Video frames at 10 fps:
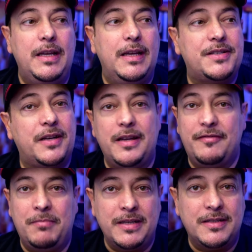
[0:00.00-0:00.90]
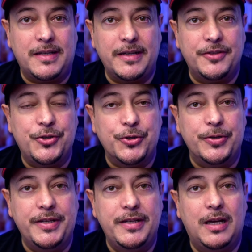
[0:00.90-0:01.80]
It's going to have my entire
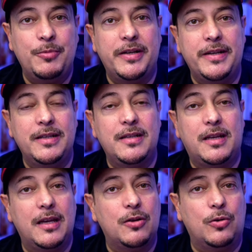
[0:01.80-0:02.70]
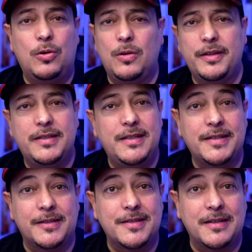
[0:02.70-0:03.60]
journey. I'm going to indicate all the
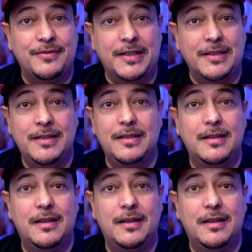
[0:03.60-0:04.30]
details that I've done